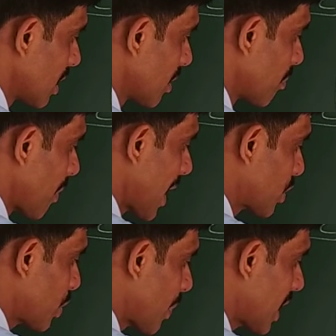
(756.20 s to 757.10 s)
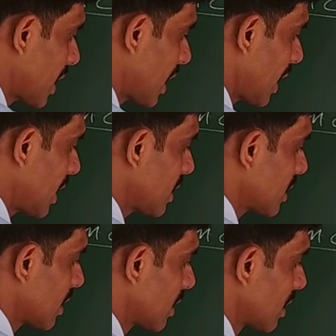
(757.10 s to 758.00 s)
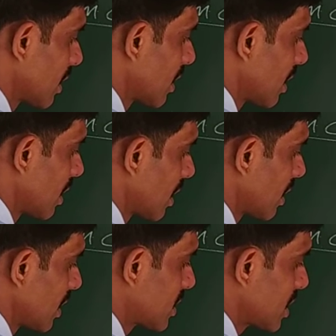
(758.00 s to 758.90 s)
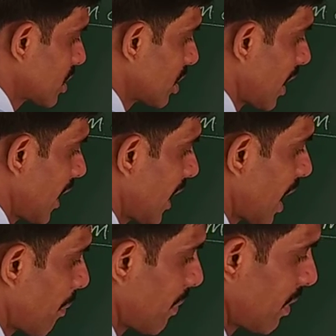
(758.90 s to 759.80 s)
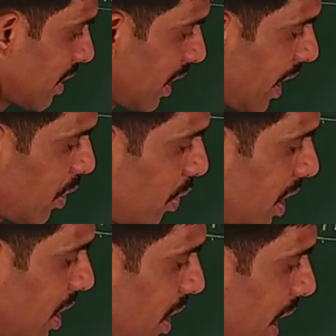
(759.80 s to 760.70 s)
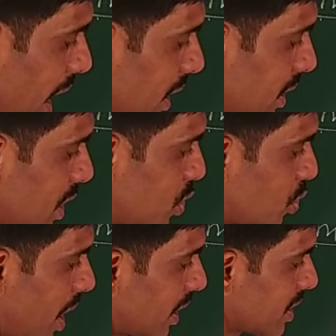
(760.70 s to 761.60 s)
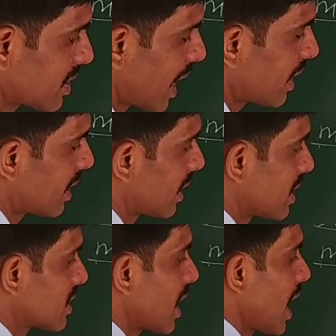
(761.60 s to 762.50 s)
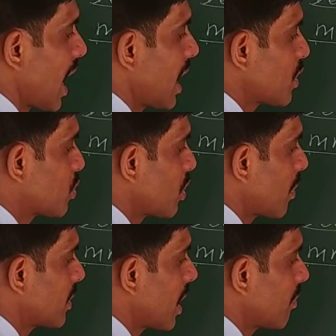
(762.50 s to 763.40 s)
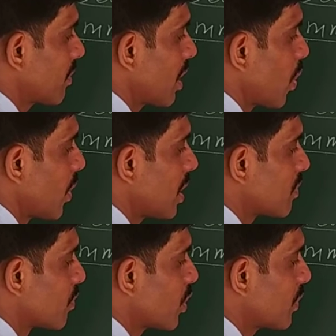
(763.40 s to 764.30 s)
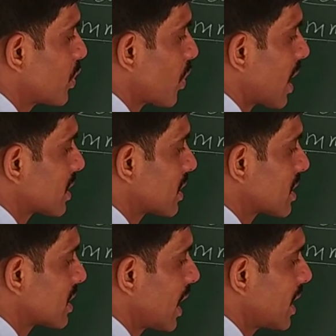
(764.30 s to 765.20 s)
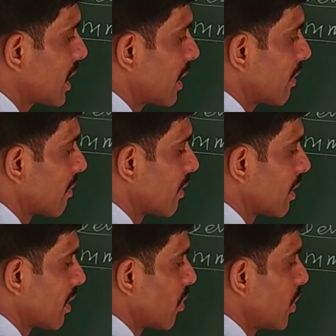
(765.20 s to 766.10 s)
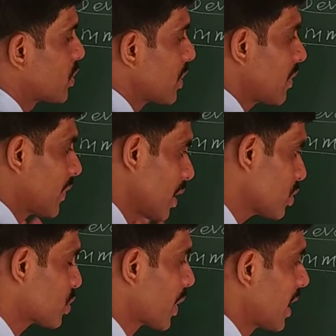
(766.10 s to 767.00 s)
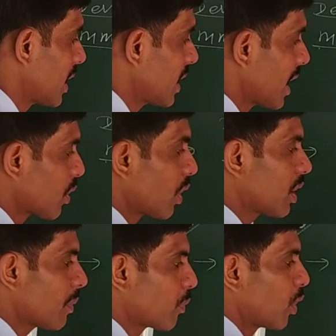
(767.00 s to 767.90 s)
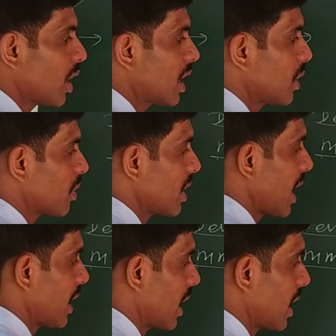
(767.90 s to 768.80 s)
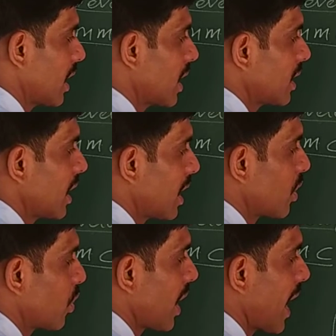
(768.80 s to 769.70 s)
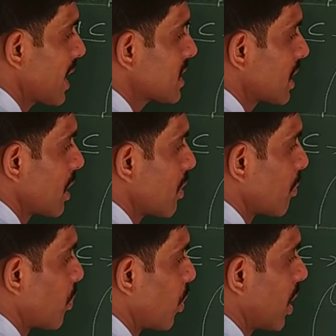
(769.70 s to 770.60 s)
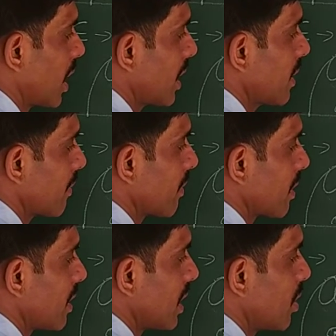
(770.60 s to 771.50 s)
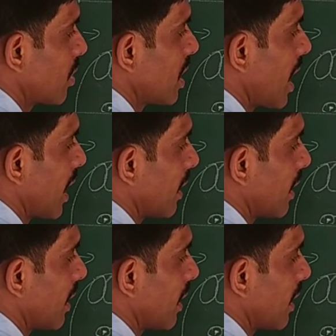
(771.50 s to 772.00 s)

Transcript: micropylar end this is the egg, egg one and these two are the synergids. And two of them will move towards the center which will fuse together. They are called the polar nuclei. Earlier they are known as polar nuclei.